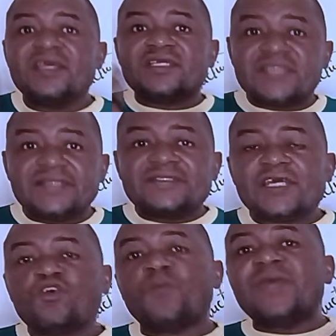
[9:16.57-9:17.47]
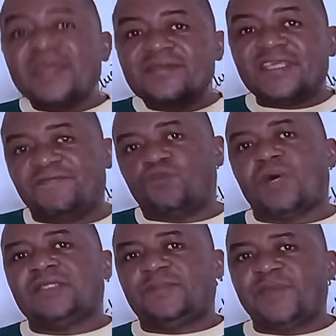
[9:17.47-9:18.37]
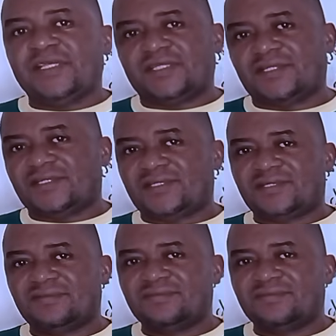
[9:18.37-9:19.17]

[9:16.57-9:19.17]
they take up individual spaces.